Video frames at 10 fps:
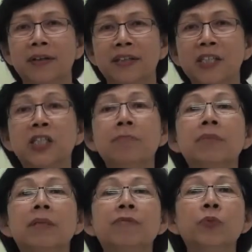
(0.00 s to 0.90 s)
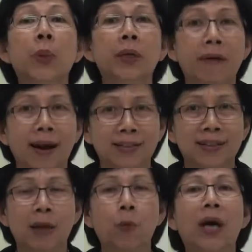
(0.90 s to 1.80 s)
the symptoms will
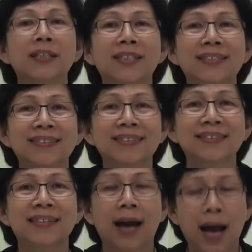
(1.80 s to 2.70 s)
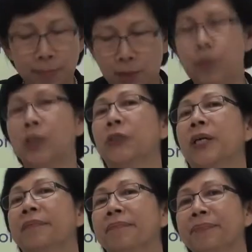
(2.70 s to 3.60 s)
arise like what? High blood
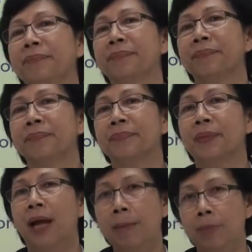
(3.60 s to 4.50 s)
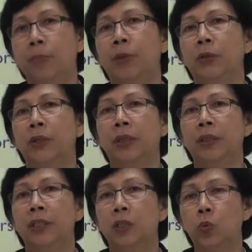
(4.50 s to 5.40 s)
pressure. High blood pressure
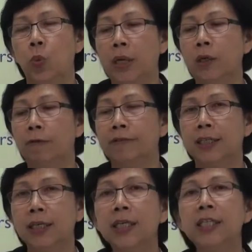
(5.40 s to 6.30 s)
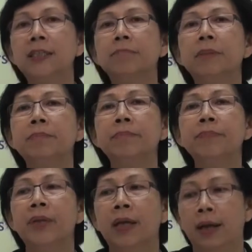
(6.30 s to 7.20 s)
is one of the early symptoms,
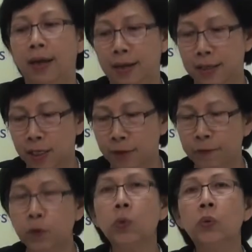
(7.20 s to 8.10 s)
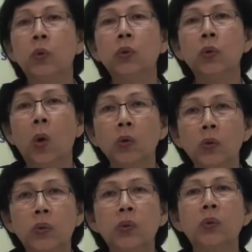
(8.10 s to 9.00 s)
and if you don't
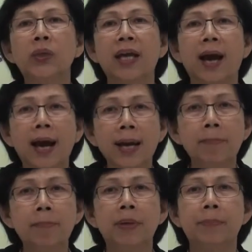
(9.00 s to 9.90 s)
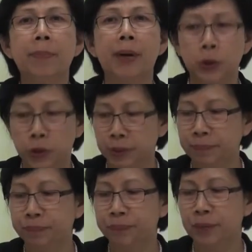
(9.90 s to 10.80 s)
control the high blood
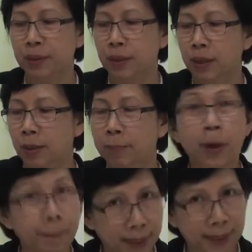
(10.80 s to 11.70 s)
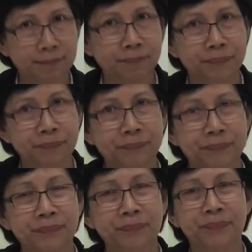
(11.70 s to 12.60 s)
pressure properly,
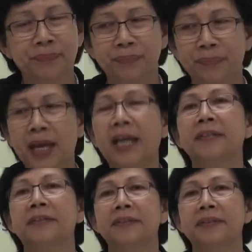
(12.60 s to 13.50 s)
then